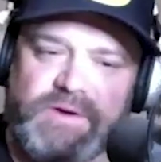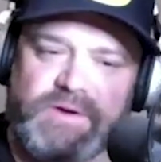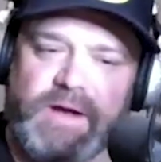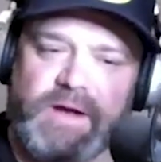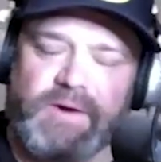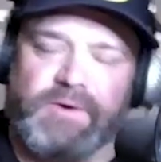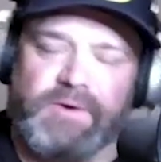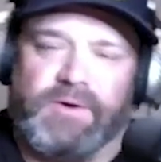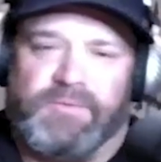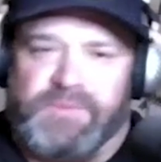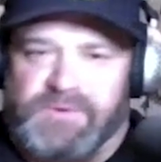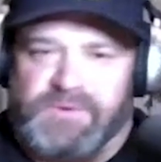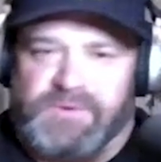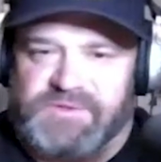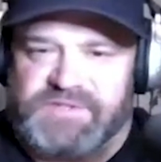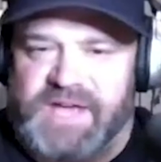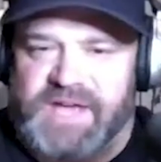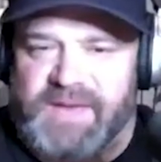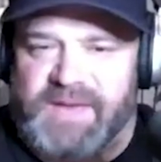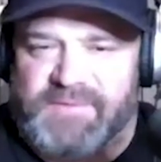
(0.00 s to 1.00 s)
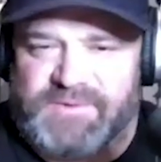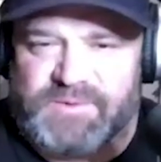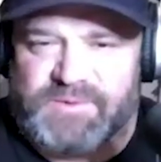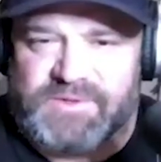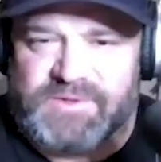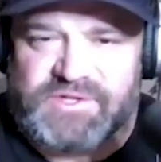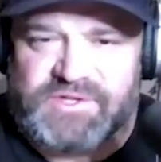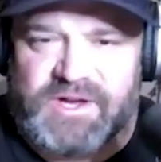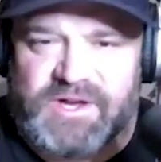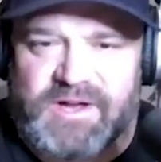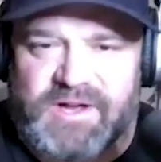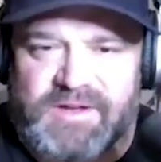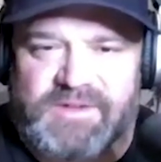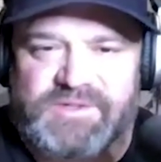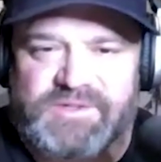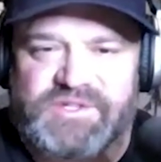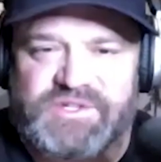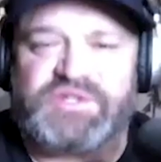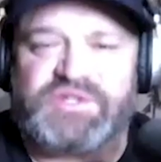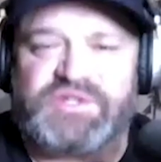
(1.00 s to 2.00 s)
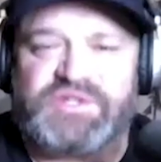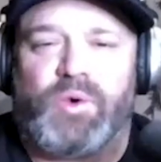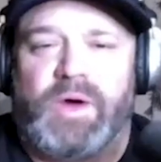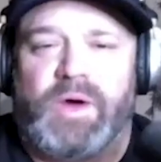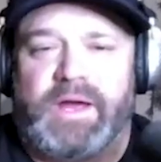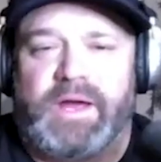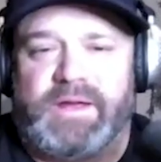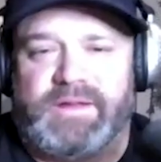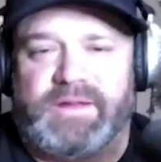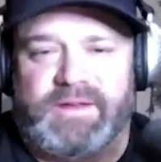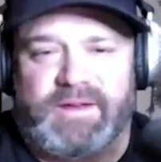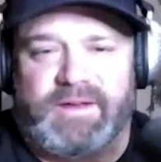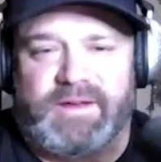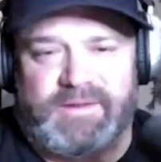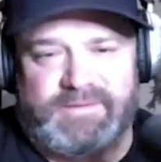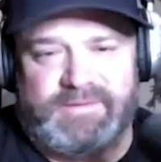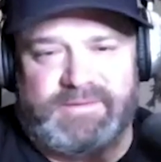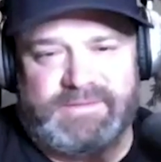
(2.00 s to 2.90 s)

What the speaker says: I don't know if you're a savage with a shotgun just quite yet.